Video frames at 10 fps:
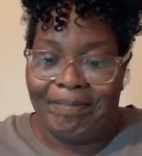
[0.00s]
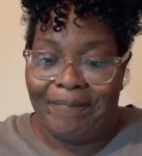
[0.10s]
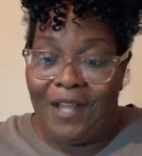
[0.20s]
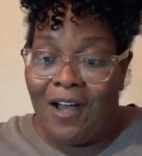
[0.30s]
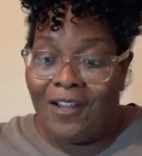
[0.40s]

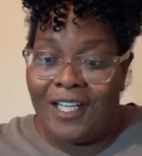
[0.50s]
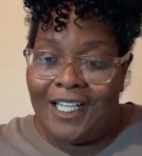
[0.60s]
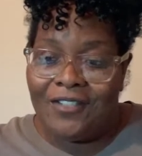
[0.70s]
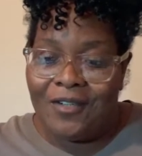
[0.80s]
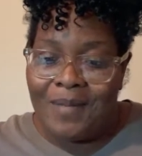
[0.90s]
The
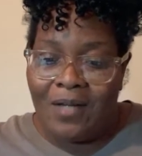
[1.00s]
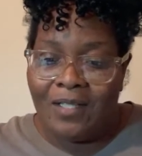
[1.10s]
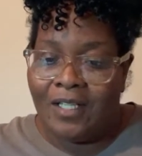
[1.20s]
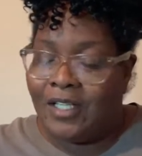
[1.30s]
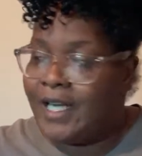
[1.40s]
holidays are about
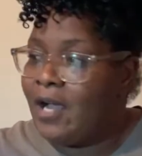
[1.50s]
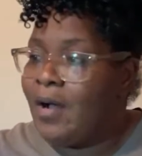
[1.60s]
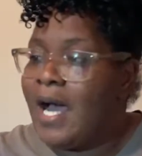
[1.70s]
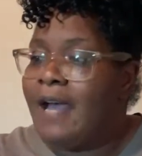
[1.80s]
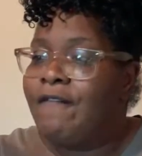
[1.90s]
glitter. Now,
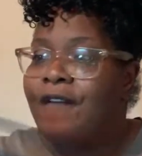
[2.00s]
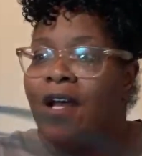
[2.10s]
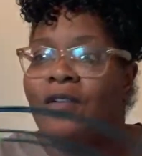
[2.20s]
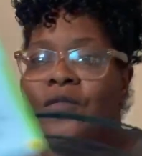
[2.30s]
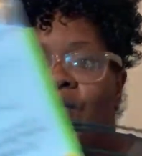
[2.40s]
I
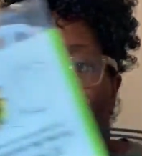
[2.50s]
found